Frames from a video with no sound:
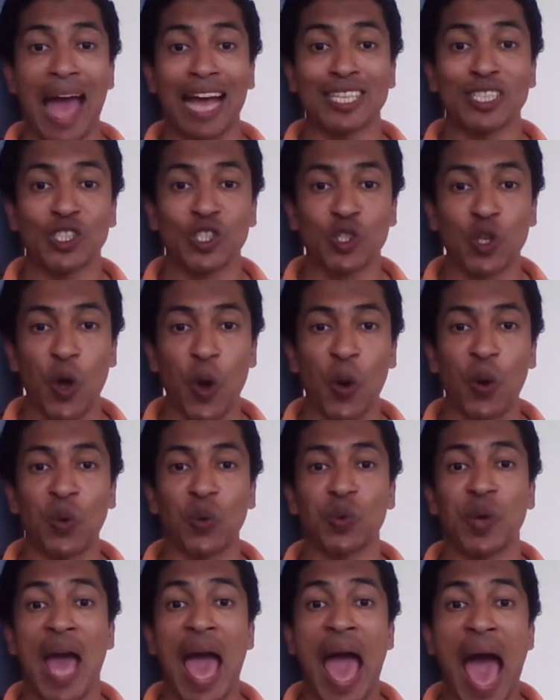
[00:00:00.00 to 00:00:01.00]
So,
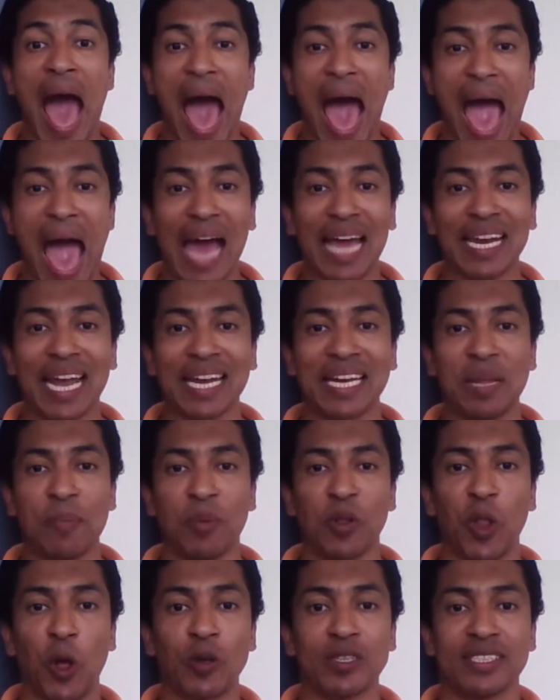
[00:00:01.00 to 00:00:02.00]

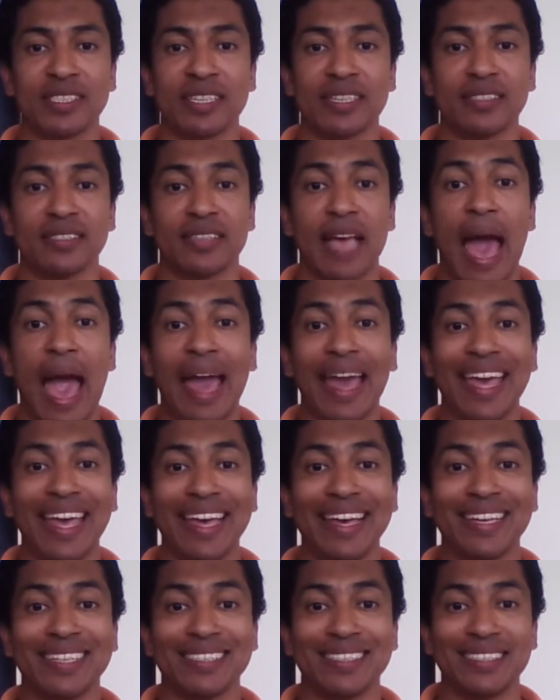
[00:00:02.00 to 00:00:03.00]
anadiplosis
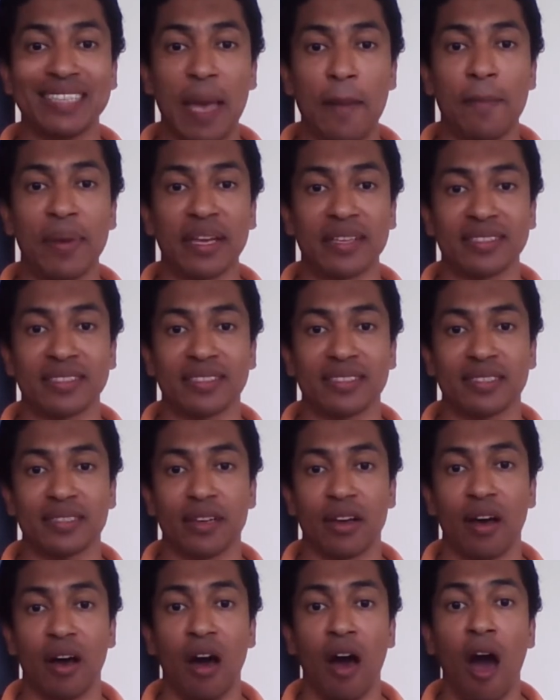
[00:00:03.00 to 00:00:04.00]
exhibits
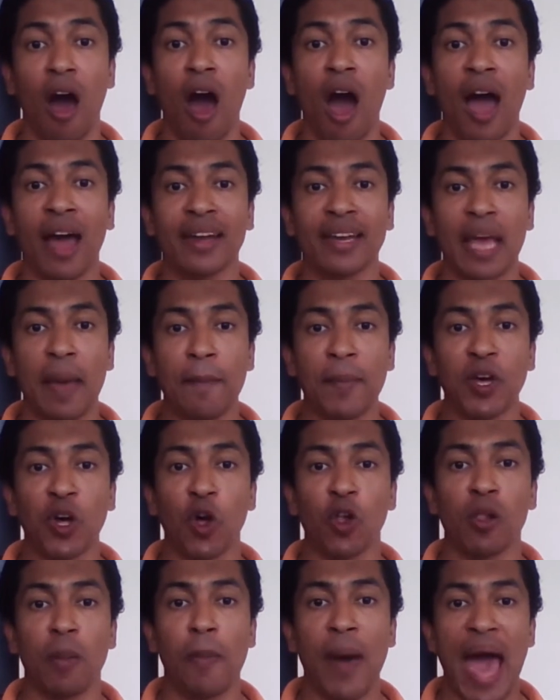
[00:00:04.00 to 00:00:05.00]
a typical
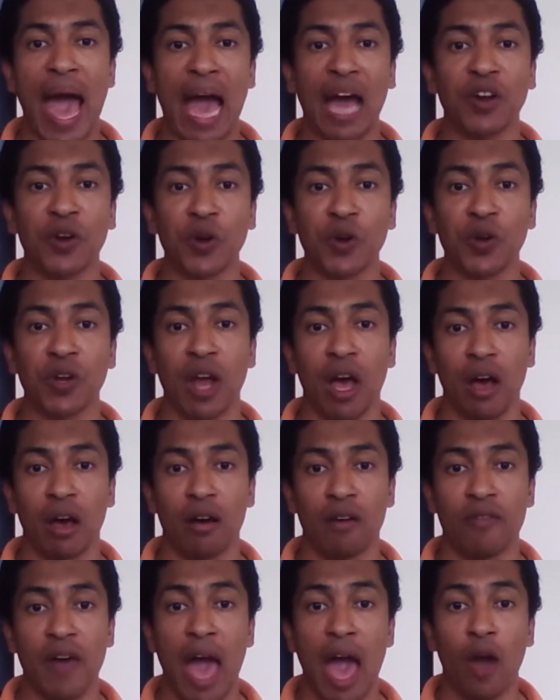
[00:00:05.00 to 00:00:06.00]
pattern
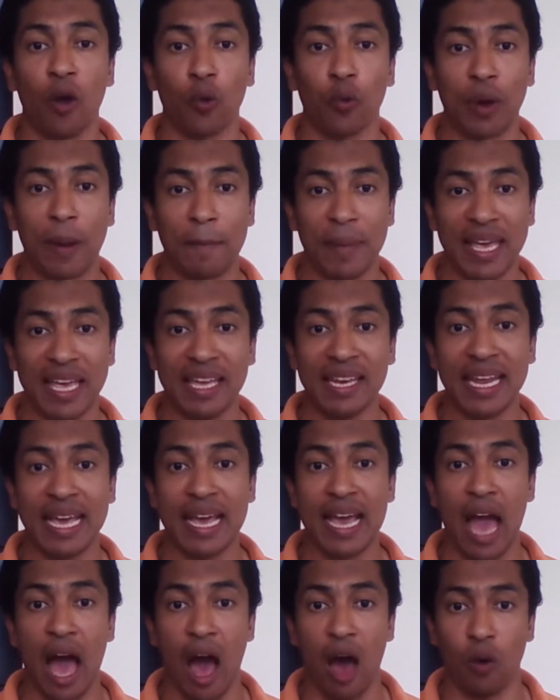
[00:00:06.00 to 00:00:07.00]
of
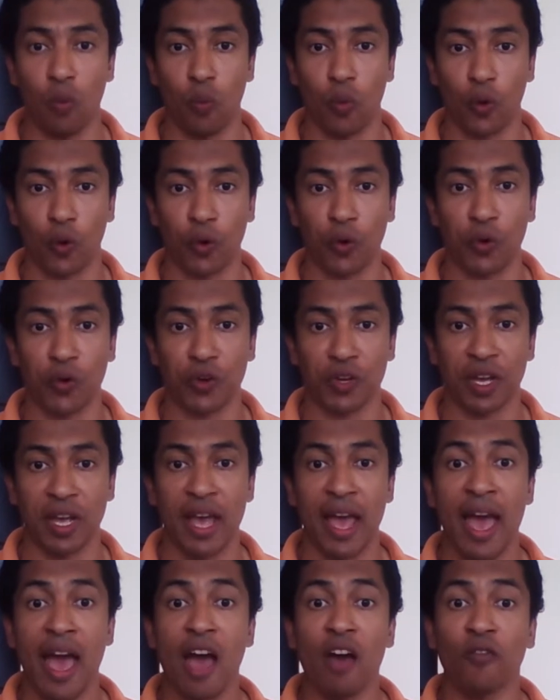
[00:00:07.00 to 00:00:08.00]
repeating a word.
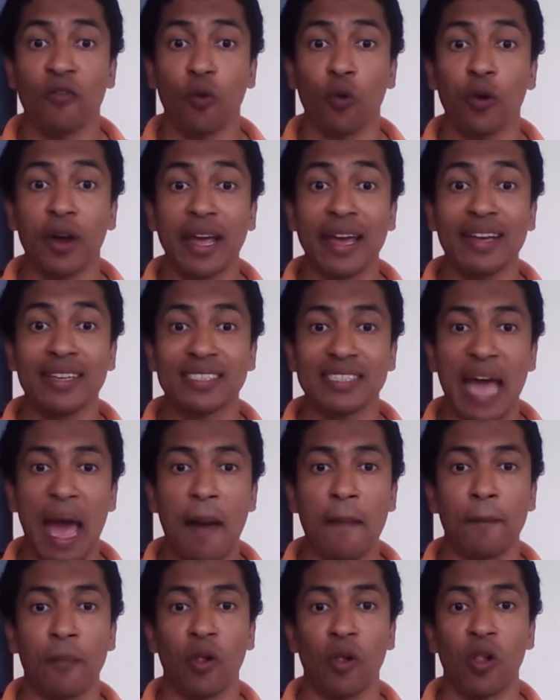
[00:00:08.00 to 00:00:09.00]
For
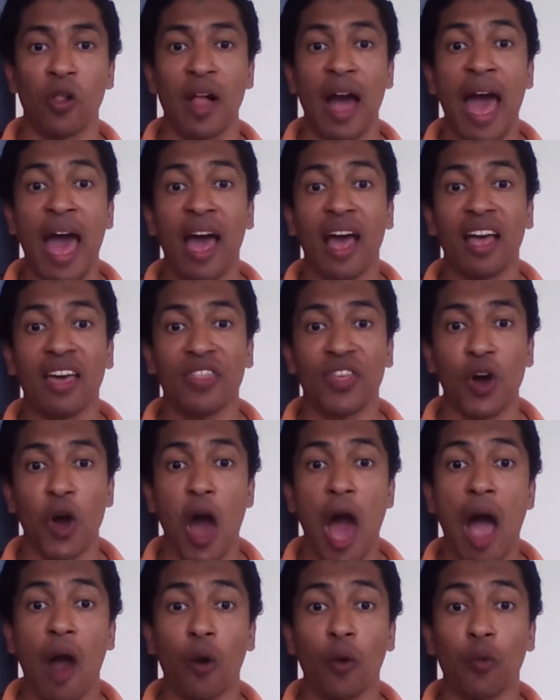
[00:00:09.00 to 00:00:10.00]
example, the
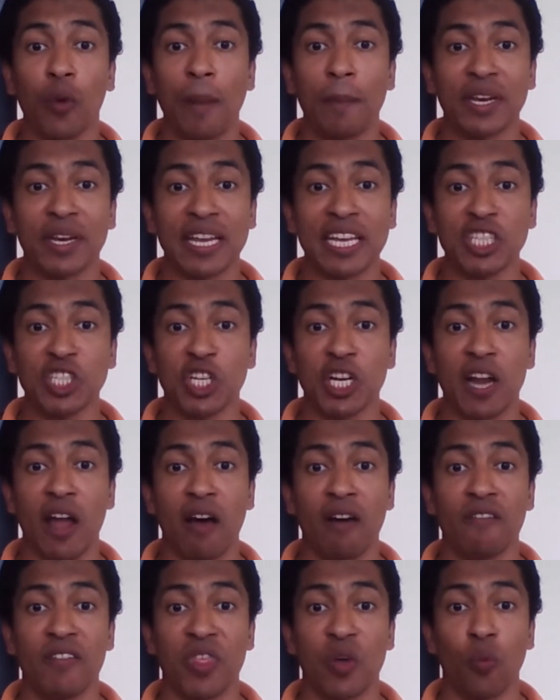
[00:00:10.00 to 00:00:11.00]
repetition
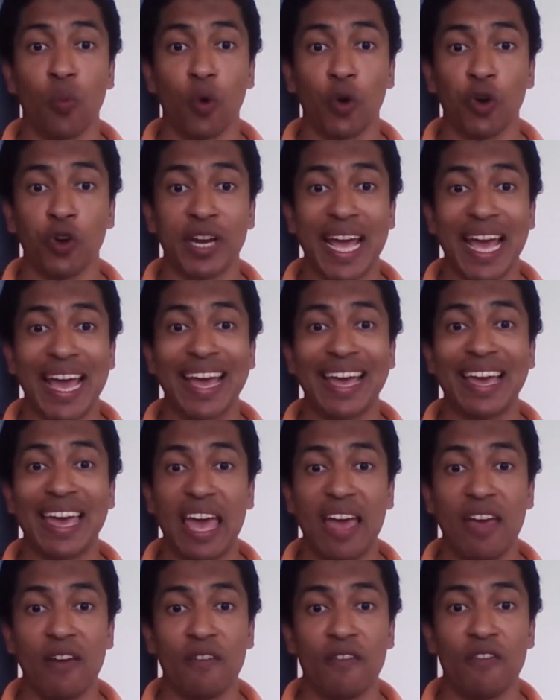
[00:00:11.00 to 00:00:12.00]
of the word
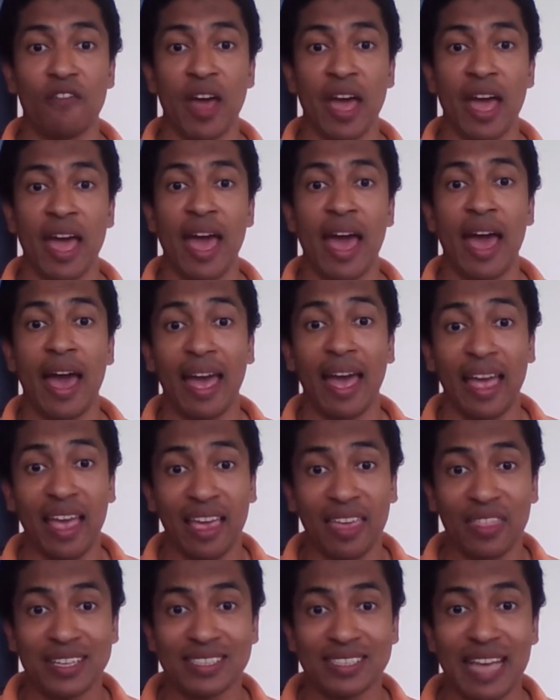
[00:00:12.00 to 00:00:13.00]
give in
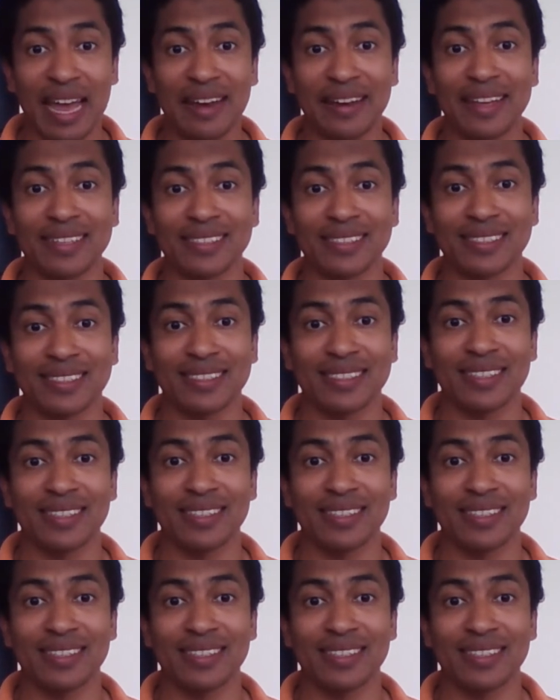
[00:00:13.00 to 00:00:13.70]
the sentence,